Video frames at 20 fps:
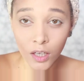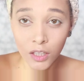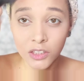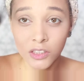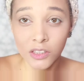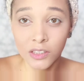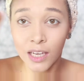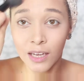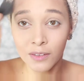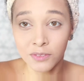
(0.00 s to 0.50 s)
I
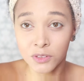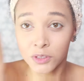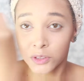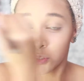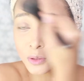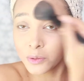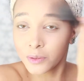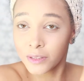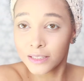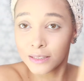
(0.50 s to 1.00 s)
shouldn't have to
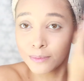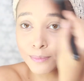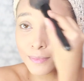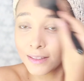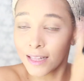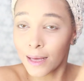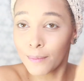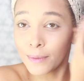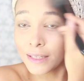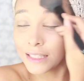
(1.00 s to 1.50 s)
do this
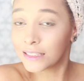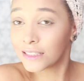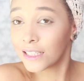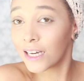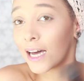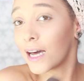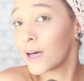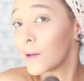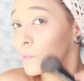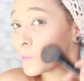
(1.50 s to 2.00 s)
that many
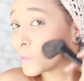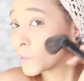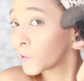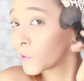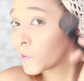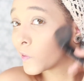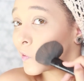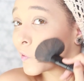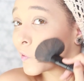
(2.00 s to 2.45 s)
times.